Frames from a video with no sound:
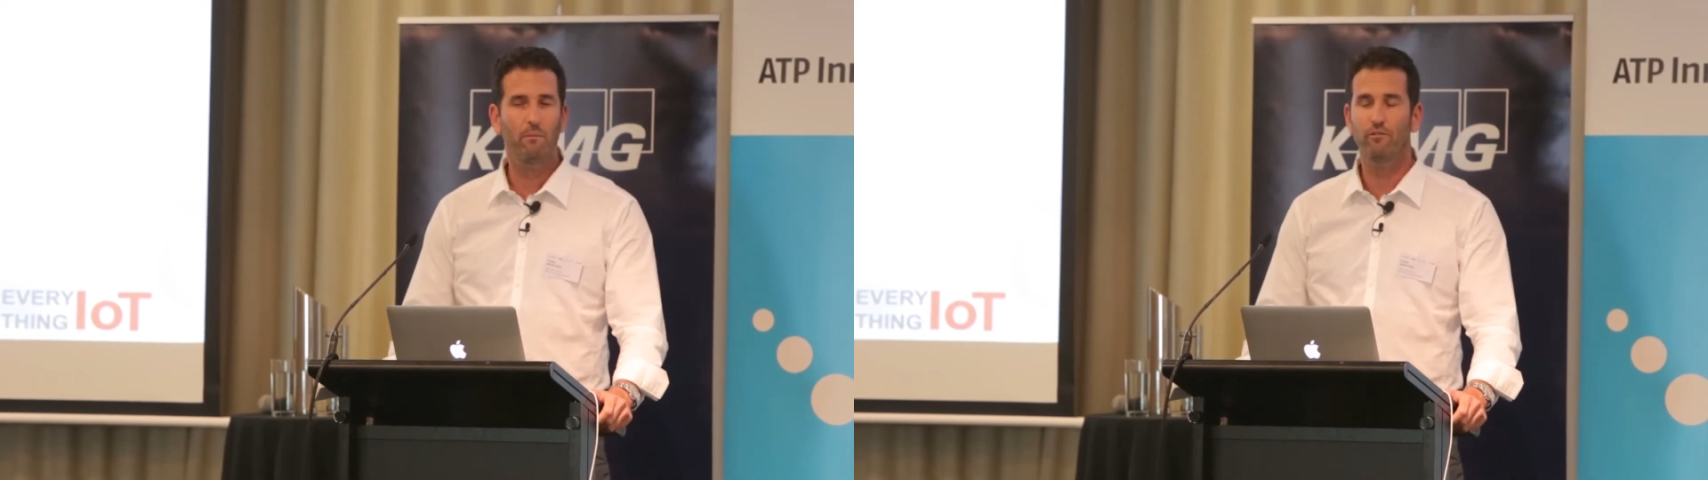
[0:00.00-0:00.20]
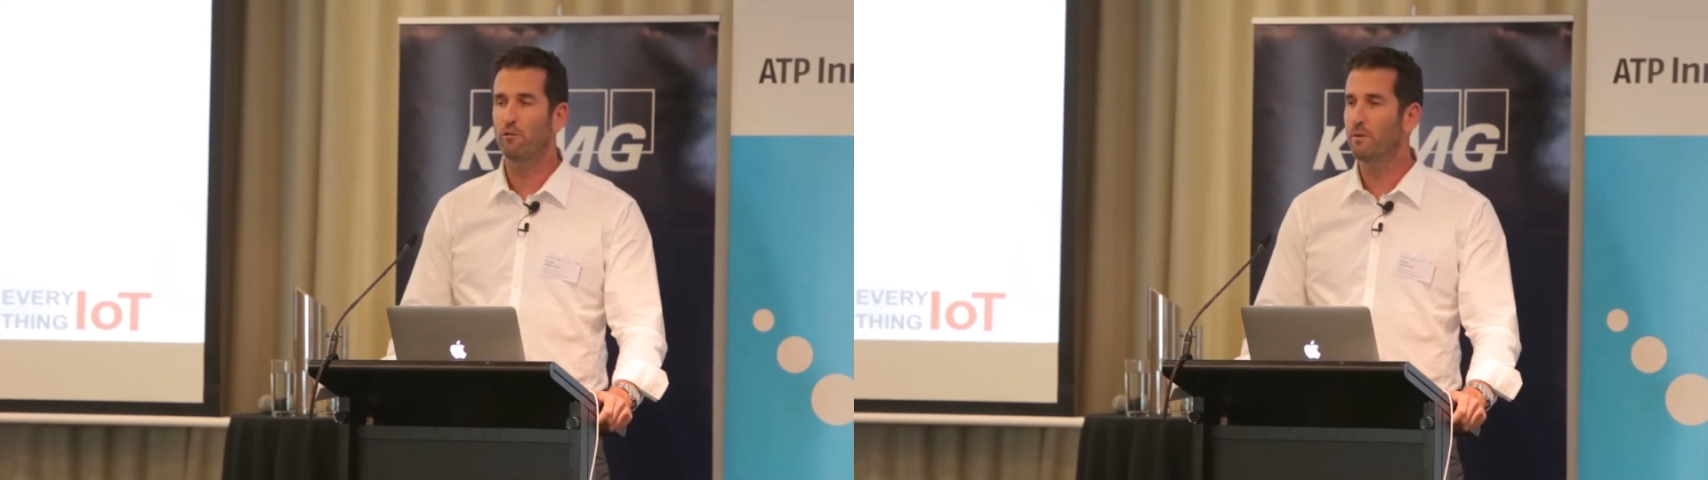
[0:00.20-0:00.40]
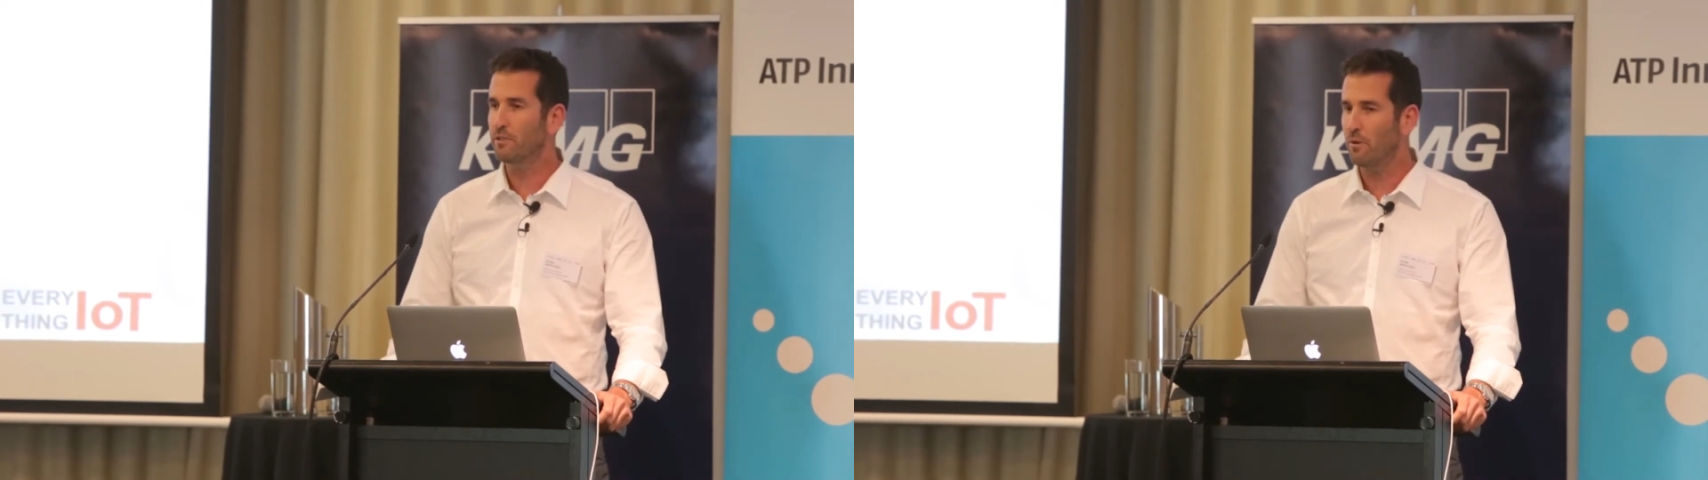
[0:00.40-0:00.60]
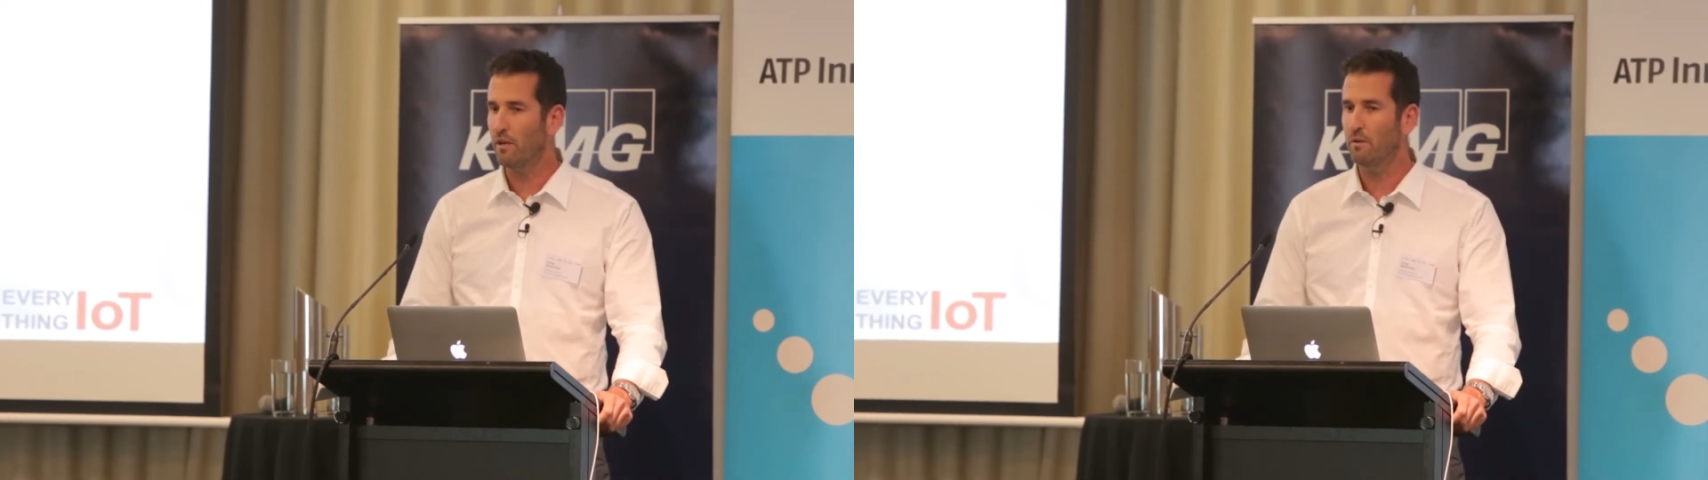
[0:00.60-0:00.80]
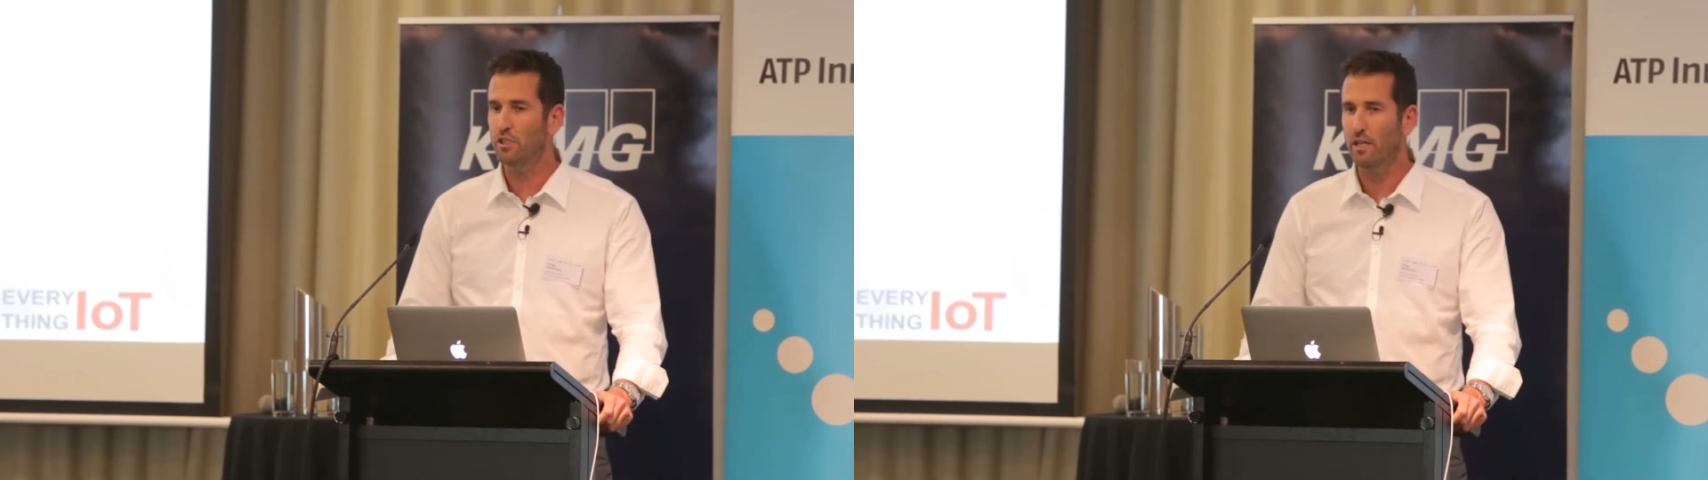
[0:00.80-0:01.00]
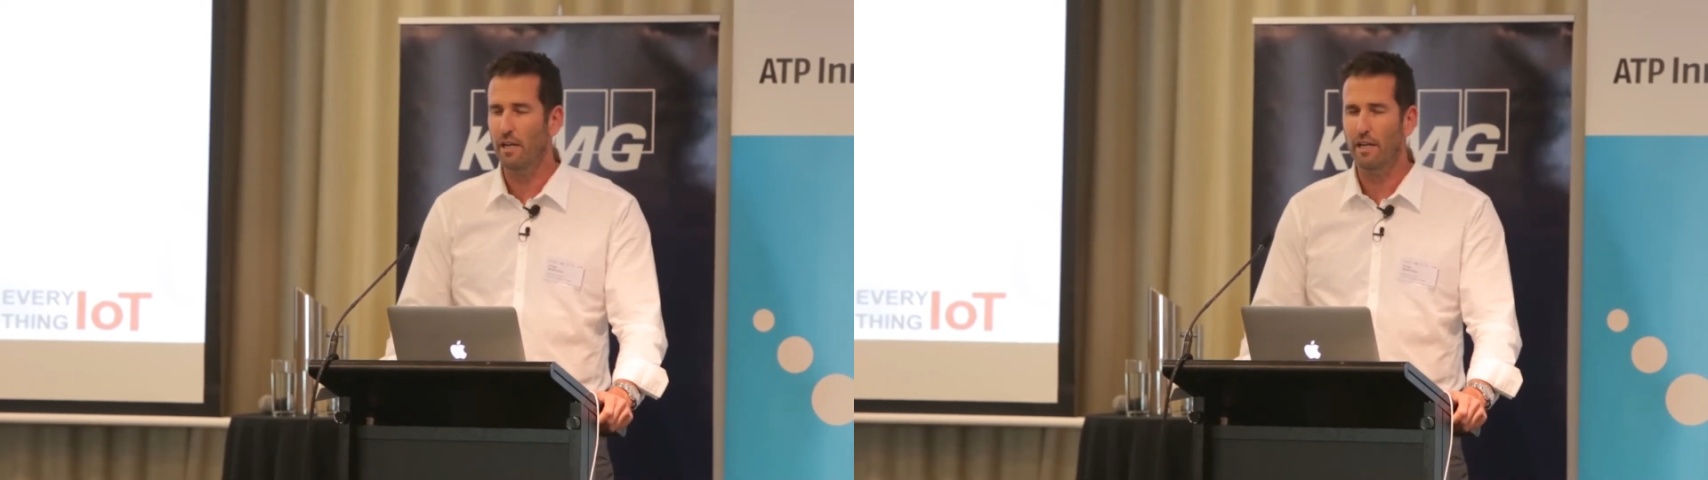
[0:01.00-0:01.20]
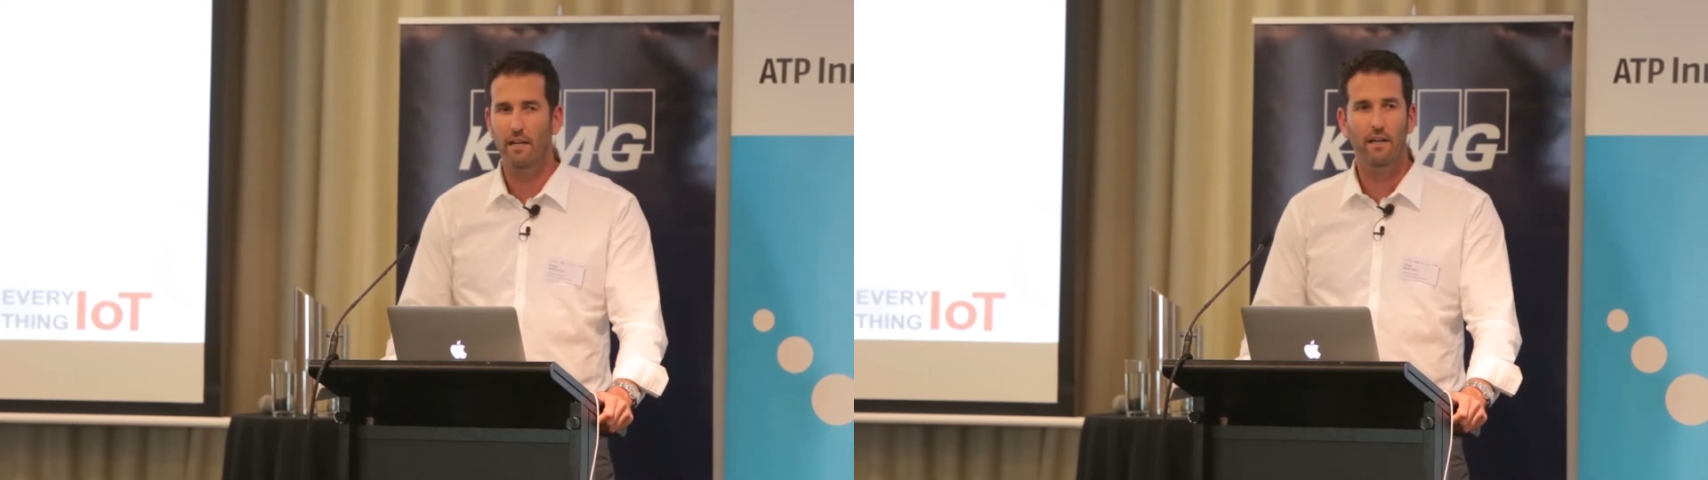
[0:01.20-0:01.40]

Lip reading: from Israel originally.